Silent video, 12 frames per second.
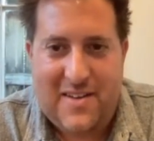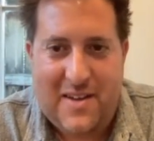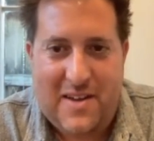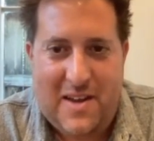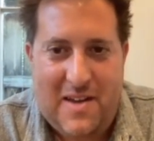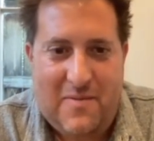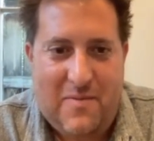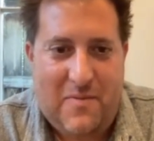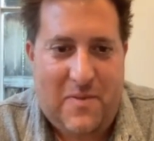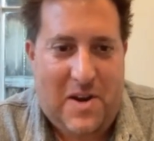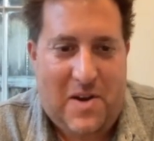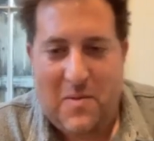
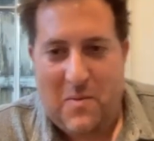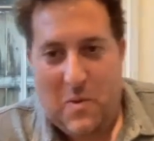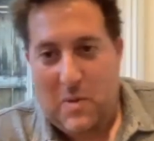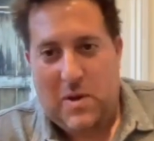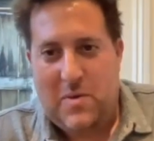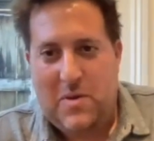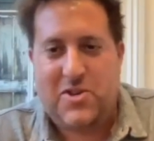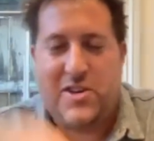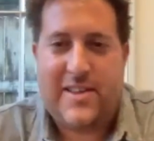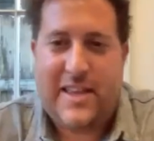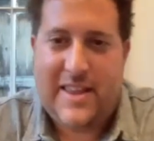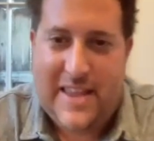It was just like
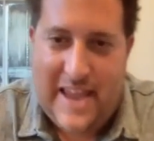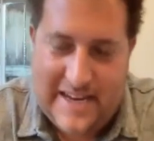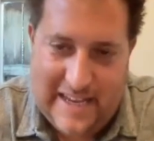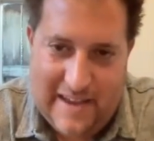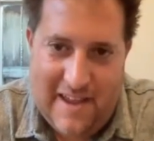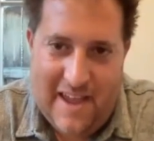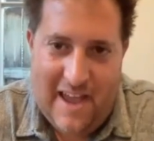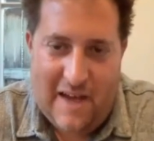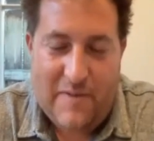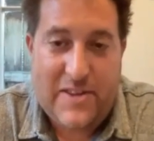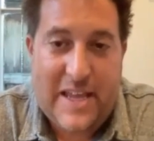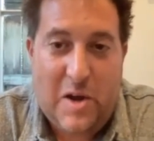the idea of a
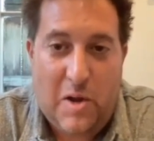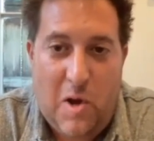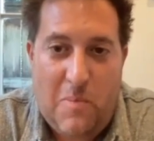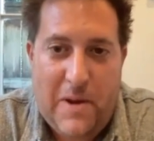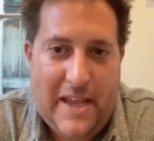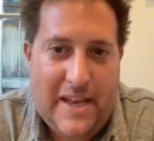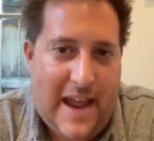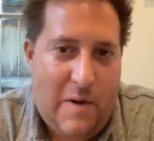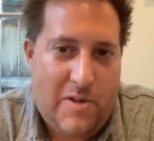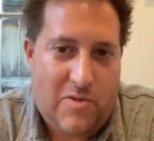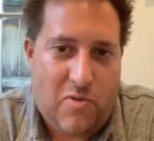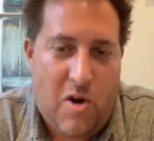sinkhole opening, and now it's
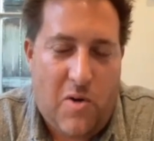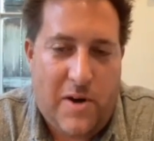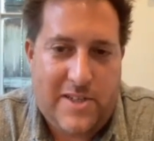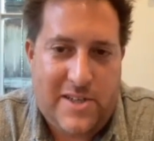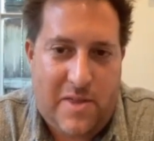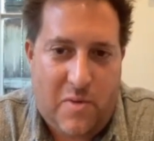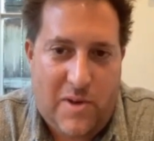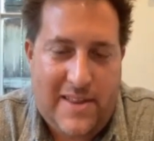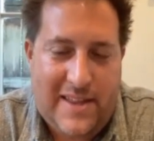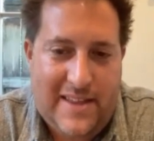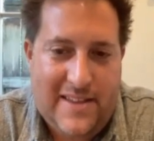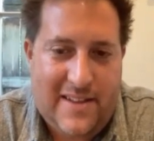grown into 3
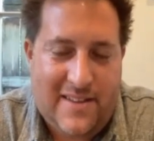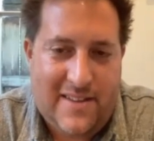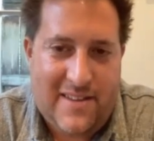seasons.